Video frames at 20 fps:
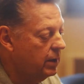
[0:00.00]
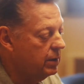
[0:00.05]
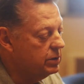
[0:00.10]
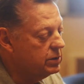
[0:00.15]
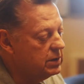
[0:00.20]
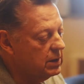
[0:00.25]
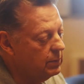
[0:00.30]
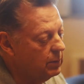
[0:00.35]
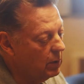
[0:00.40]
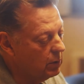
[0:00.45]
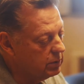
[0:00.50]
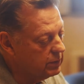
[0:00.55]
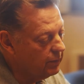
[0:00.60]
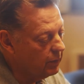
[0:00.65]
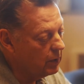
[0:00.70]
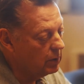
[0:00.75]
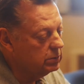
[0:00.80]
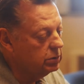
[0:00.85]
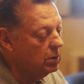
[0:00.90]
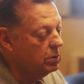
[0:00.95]
You see most
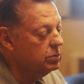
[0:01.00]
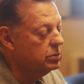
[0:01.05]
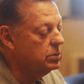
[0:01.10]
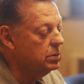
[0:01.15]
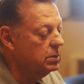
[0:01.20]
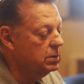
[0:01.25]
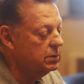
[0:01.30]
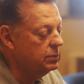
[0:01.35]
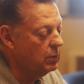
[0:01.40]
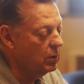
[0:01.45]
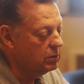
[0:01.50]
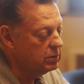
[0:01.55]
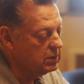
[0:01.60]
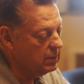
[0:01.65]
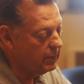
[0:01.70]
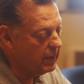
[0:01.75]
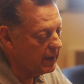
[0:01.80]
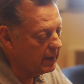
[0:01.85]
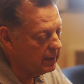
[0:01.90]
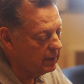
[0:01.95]
foreclosures, most
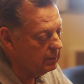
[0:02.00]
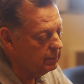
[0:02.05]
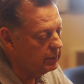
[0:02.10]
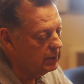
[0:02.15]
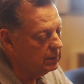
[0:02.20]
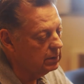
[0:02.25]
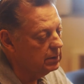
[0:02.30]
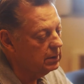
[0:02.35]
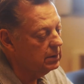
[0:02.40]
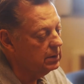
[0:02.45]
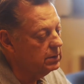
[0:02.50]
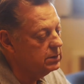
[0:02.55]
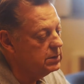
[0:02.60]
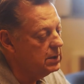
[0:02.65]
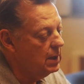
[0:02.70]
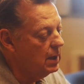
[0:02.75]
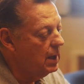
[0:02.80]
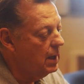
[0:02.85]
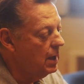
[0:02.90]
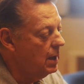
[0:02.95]
abandoned buildings.
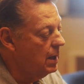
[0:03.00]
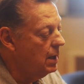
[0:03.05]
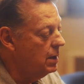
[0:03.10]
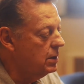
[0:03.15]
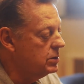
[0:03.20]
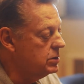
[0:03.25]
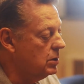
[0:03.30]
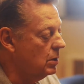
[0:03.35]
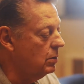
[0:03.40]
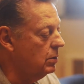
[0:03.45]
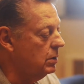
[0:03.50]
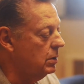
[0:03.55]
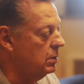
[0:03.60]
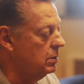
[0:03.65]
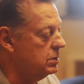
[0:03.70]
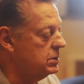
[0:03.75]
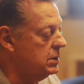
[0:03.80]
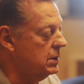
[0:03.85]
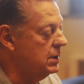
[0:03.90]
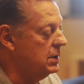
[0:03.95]
So
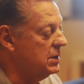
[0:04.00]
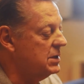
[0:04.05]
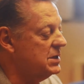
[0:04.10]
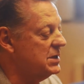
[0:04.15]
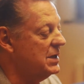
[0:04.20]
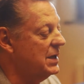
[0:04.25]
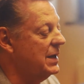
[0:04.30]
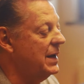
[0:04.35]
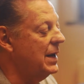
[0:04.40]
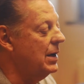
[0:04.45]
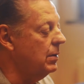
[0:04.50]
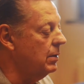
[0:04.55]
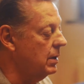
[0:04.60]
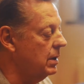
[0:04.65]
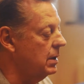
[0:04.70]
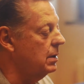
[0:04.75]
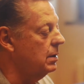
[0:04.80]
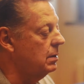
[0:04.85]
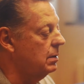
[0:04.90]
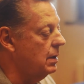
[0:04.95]
you see this
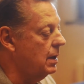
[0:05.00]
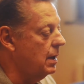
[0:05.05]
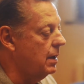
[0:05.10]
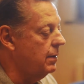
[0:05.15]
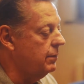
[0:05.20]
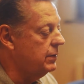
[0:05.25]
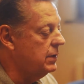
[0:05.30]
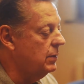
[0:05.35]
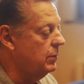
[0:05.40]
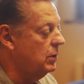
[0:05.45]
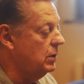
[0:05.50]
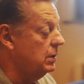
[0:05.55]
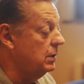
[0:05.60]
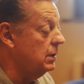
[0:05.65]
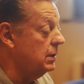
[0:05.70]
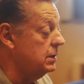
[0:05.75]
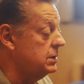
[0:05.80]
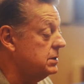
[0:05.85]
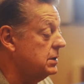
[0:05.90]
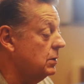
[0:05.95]
scenario of
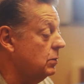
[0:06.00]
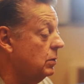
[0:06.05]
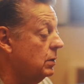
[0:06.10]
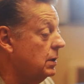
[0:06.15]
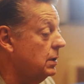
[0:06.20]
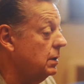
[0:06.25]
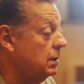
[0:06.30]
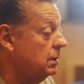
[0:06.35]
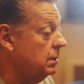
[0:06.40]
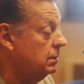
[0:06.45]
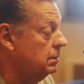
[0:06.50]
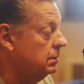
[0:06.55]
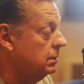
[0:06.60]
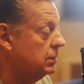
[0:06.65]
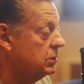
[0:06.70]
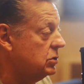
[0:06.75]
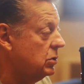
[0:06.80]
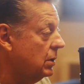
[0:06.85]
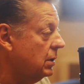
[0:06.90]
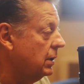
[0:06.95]
communities that really
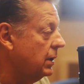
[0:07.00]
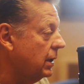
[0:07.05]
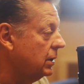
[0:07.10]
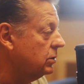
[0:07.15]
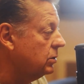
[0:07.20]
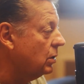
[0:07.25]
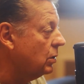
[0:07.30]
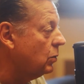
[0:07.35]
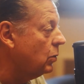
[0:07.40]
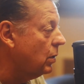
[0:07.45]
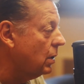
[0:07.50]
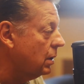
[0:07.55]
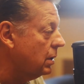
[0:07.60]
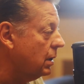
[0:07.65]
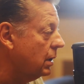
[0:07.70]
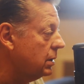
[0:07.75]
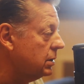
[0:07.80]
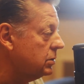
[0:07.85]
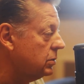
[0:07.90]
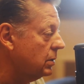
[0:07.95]
are treated like third world
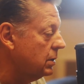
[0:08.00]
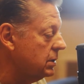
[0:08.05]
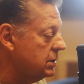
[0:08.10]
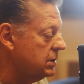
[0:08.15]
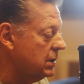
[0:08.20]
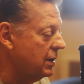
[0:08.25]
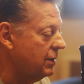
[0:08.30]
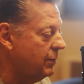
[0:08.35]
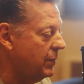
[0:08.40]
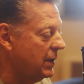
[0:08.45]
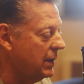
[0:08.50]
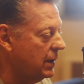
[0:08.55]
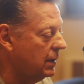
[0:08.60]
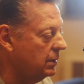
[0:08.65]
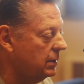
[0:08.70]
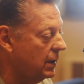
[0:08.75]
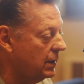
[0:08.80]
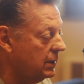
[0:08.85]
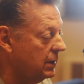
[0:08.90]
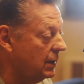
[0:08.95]
countries and have been
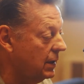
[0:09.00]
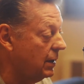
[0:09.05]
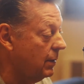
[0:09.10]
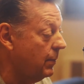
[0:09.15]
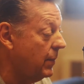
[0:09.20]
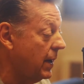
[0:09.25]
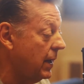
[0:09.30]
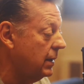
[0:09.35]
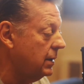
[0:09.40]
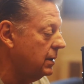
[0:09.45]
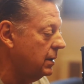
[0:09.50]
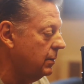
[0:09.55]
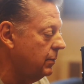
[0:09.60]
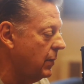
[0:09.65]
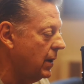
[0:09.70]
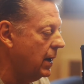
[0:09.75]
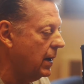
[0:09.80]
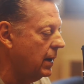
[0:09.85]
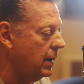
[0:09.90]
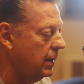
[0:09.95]
neglected and abandoned
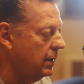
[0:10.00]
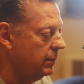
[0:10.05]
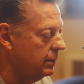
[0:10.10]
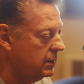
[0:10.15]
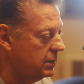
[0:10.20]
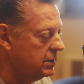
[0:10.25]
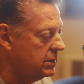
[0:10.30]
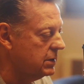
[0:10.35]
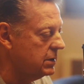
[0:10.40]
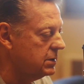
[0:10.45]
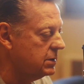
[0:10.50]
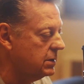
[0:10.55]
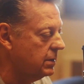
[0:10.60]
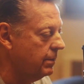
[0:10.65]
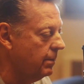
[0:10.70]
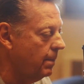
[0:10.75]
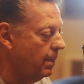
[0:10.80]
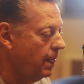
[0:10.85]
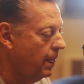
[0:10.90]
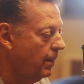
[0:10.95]
by the
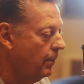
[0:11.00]
system